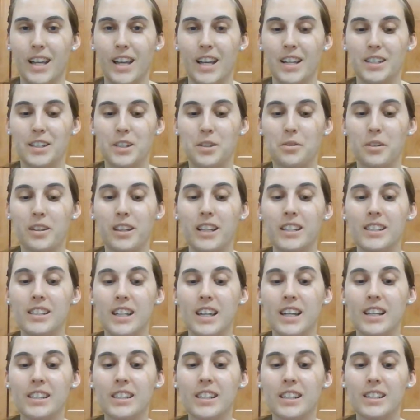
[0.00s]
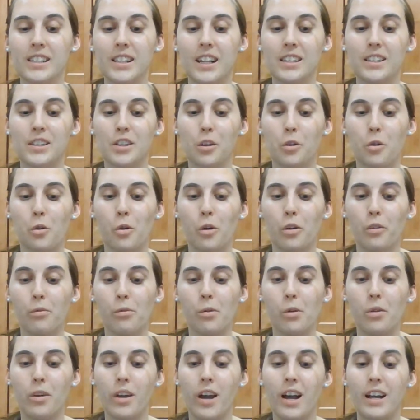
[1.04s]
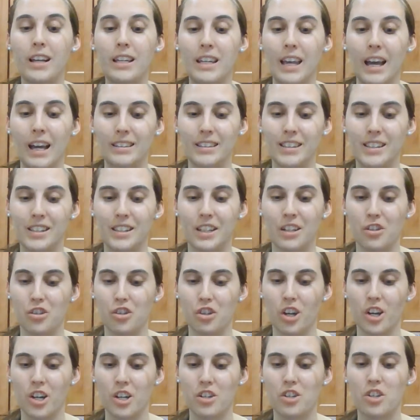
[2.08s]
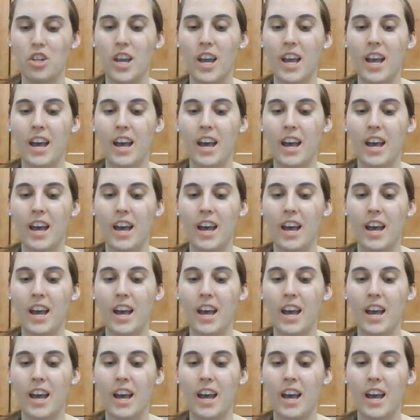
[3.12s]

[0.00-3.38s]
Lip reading: So in this case, it says the court ruled against the judge